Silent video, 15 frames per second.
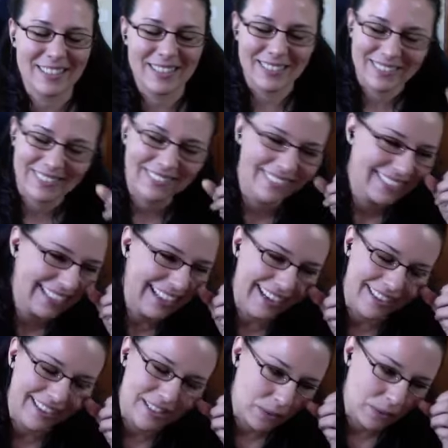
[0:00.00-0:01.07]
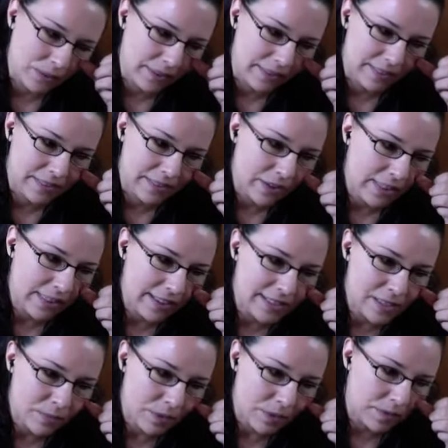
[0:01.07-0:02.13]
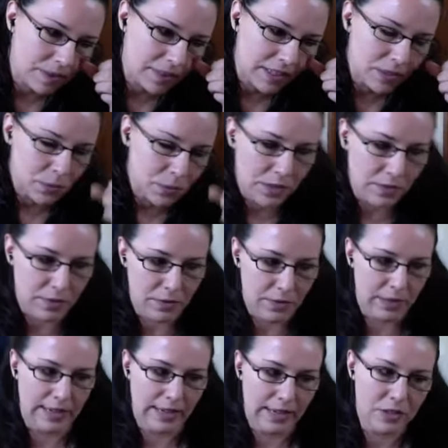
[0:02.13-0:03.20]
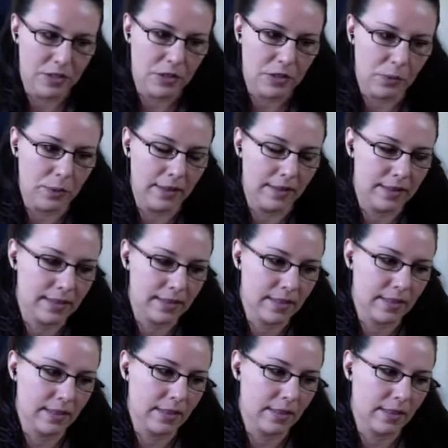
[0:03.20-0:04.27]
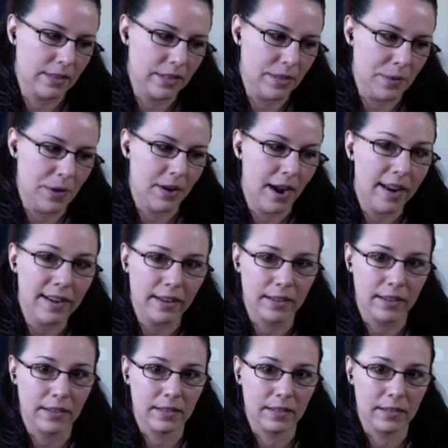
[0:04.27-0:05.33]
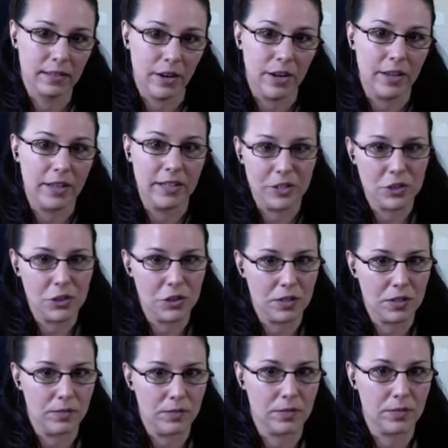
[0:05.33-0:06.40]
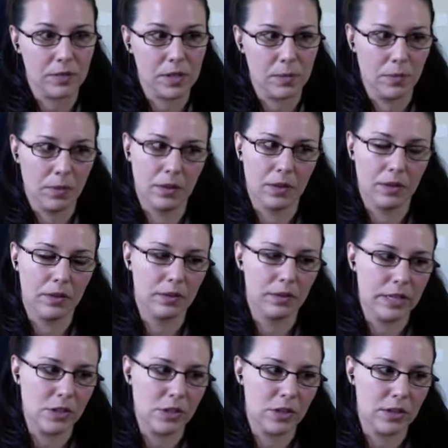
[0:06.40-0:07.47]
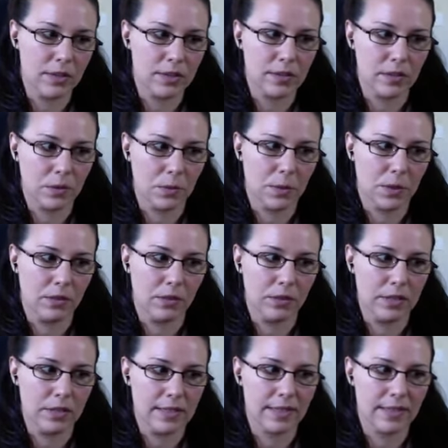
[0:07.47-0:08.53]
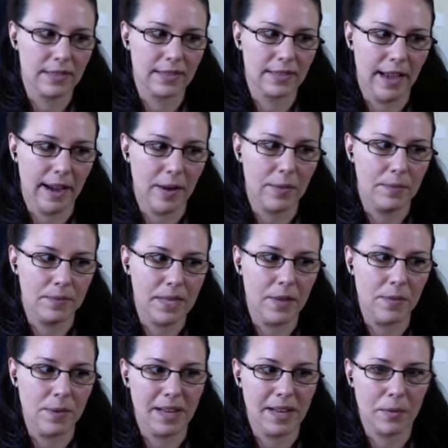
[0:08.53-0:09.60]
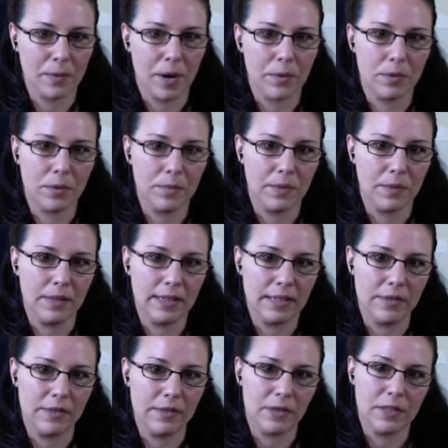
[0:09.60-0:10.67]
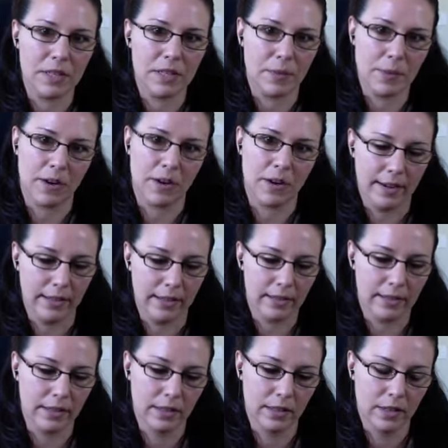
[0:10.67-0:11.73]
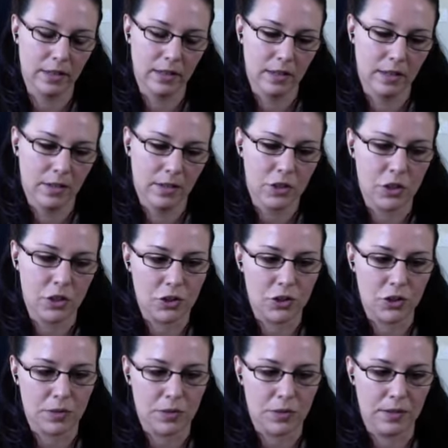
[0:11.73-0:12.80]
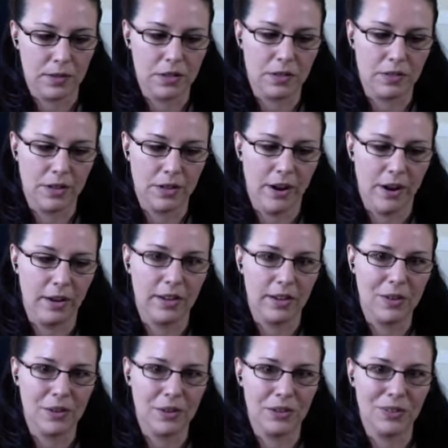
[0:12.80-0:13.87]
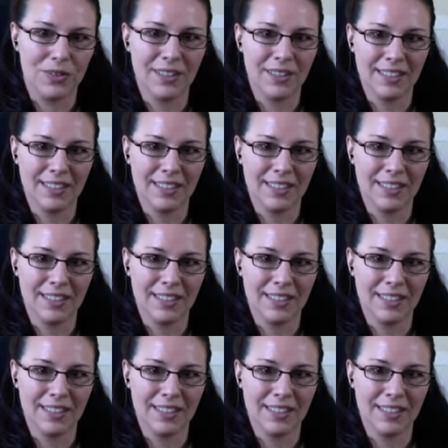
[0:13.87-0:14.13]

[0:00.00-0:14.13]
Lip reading: So I think some of the things we're even running into with the democratic architectures of some of the nations in the world is that same exact problem. Like even the democratic structures are relatively hierarchical,